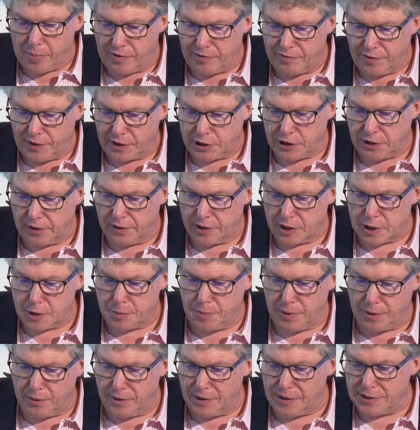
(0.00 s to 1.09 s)
professional
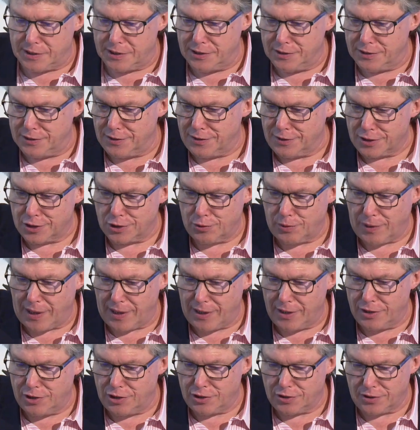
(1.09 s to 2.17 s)
experiences and the
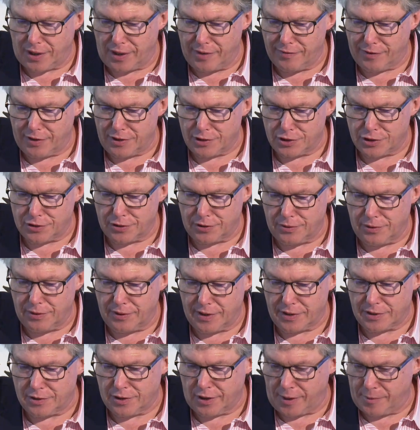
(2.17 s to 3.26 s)
strategies I've
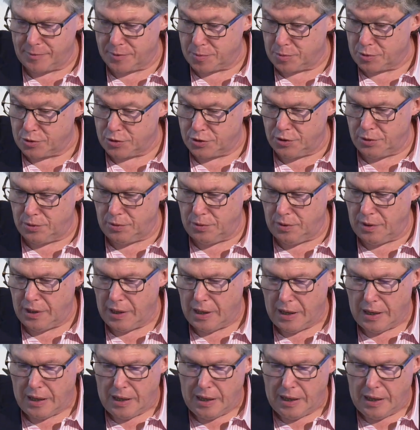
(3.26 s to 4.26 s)
considered at times pursued